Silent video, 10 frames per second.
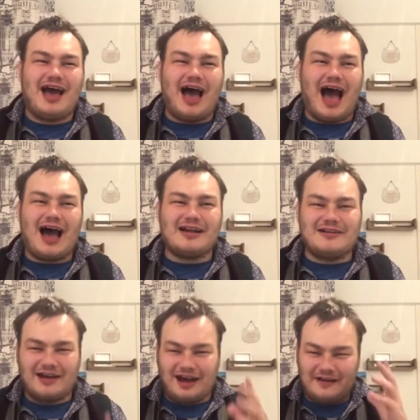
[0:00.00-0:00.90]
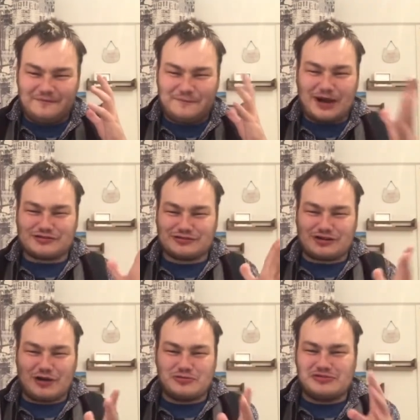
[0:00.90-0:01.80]
and Patrick
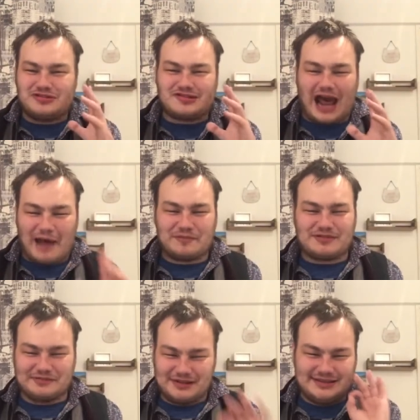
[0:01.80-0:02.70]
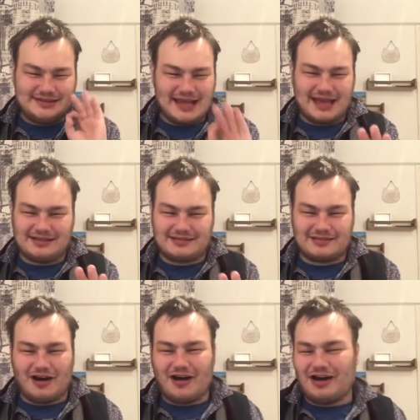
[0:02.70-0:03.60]
Troughton just absolutely nails
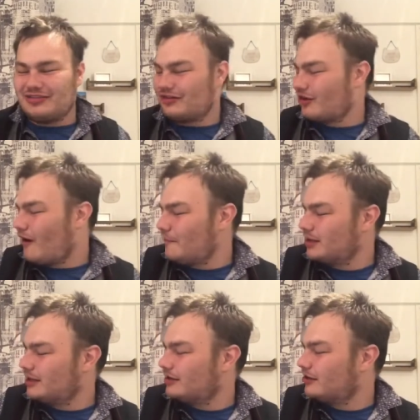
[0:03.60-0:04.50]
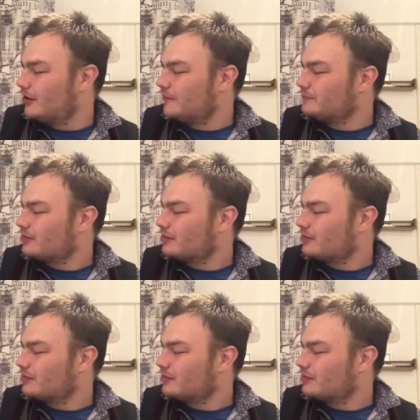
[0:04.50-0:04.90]
the comedy in here.